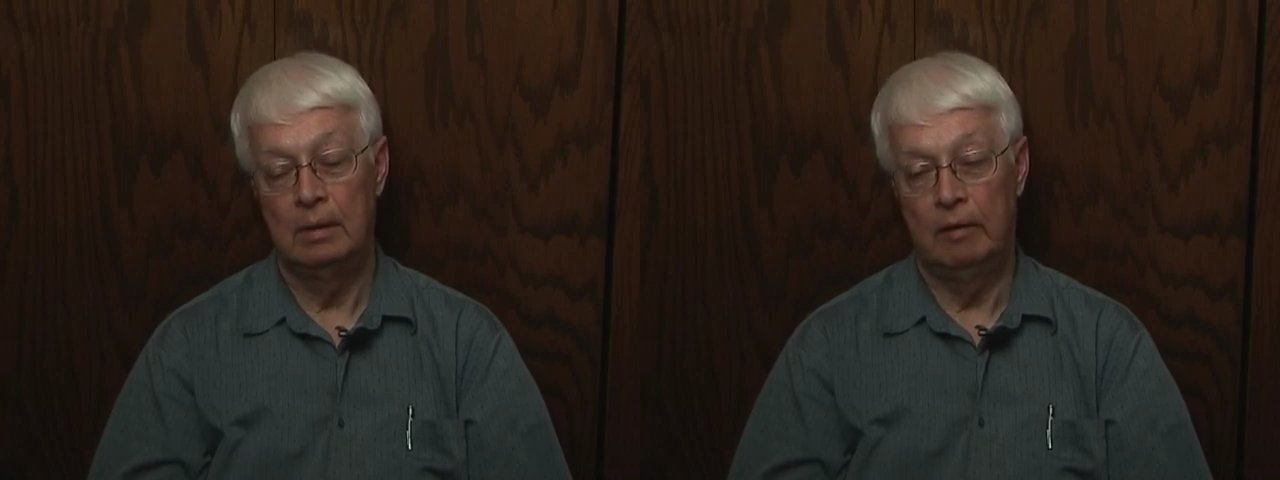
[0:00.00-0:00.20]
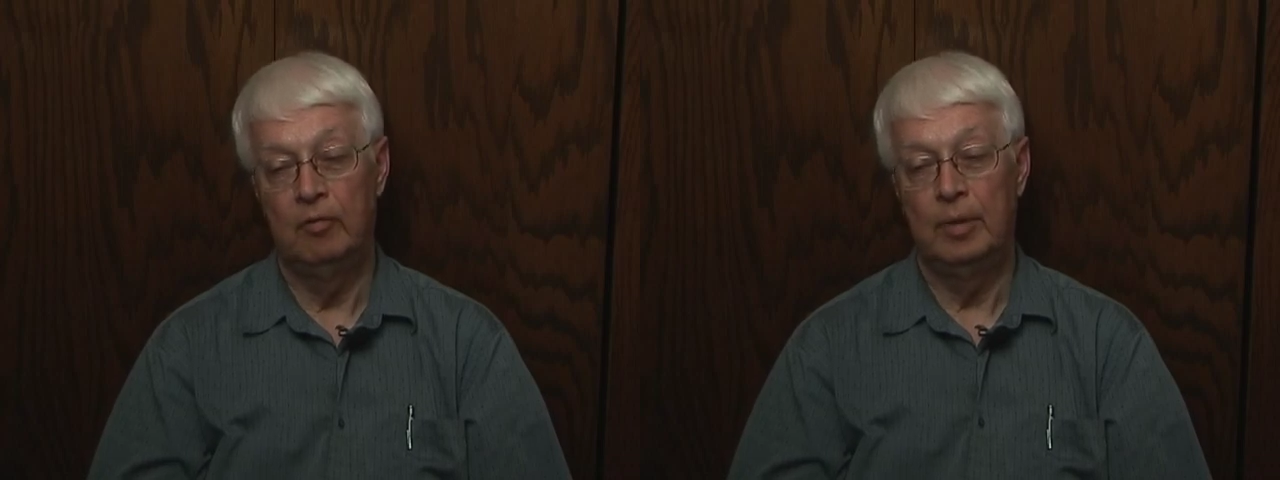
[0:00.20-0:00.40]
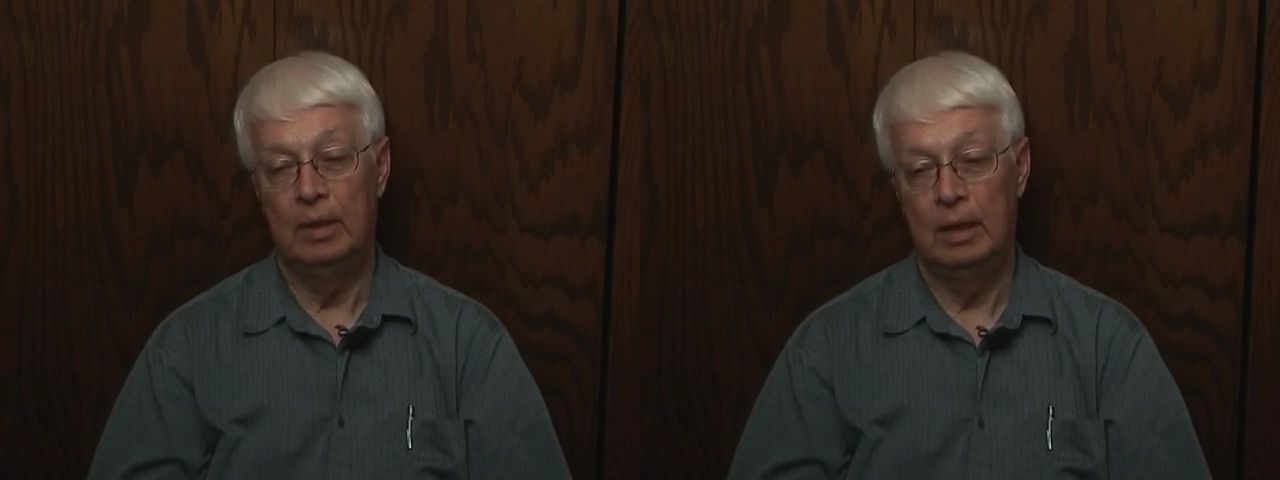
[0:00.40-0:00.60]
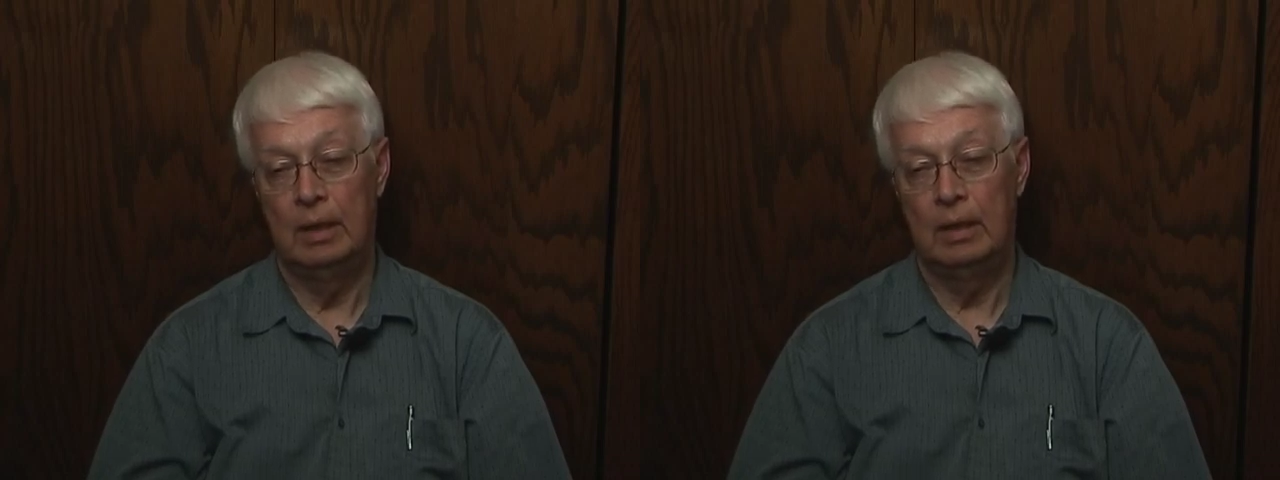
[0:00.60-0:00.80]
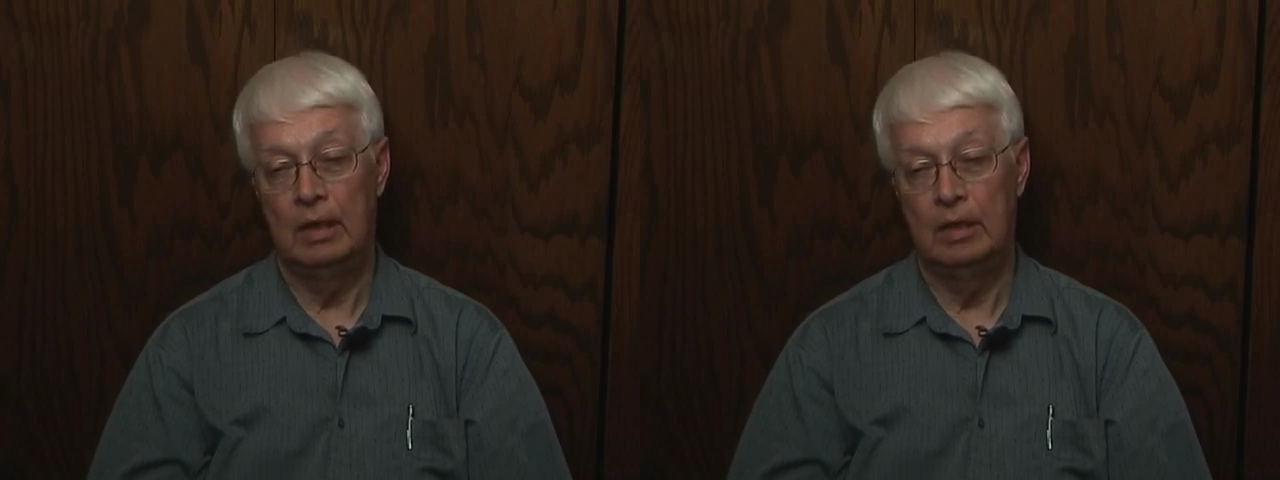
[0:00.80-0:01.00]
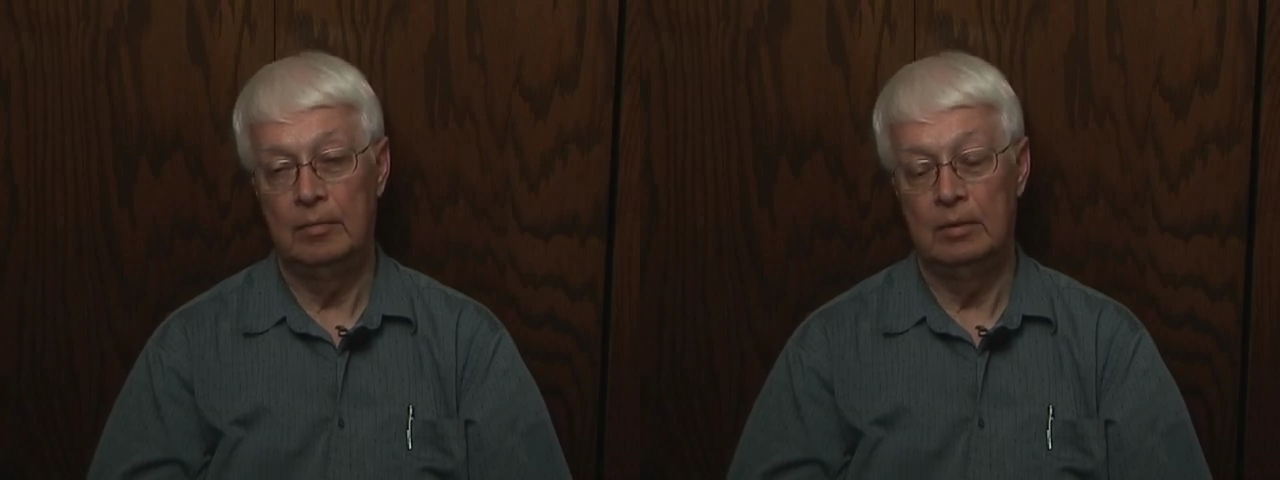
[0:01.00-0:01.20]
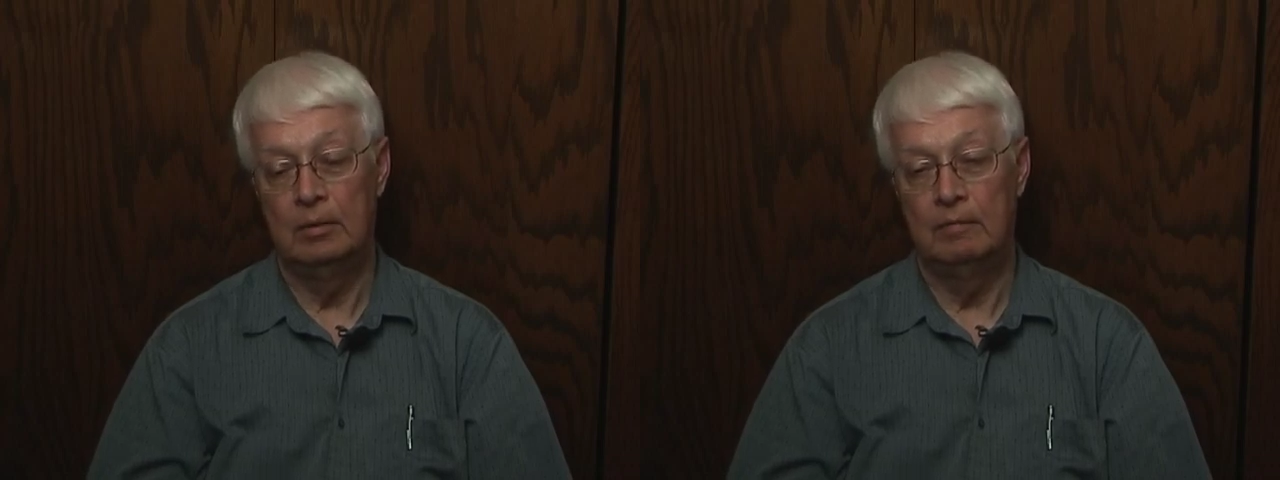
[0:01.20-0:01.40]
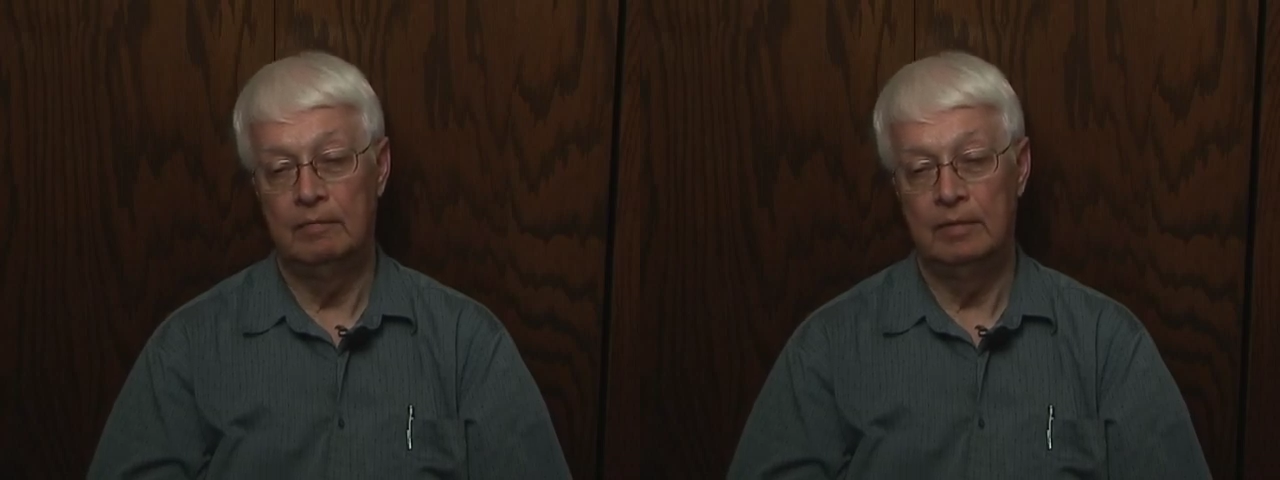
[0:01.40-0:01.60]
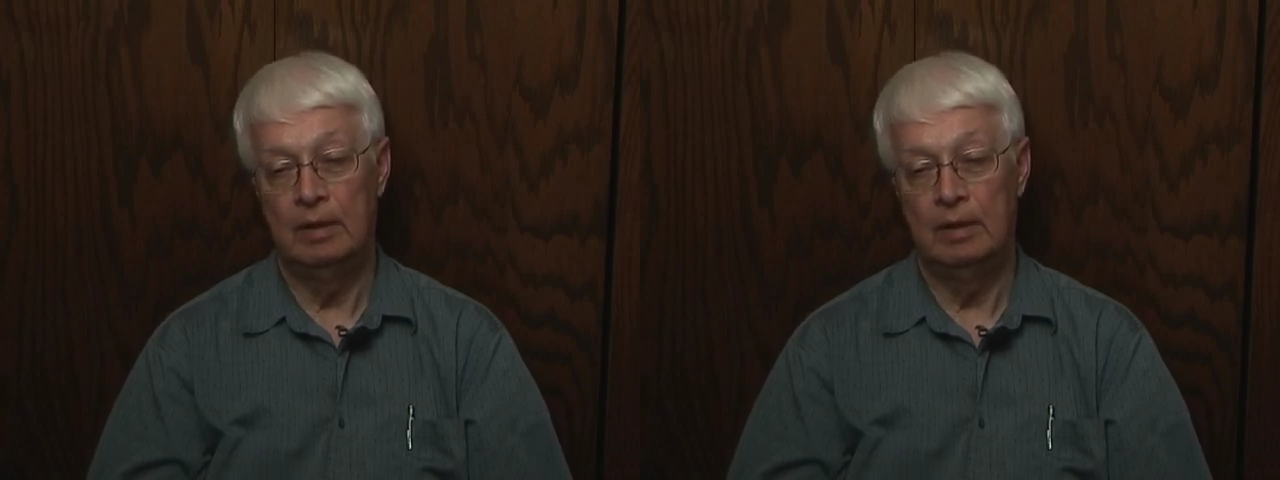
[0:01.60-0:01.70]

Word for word: everybody had a habit of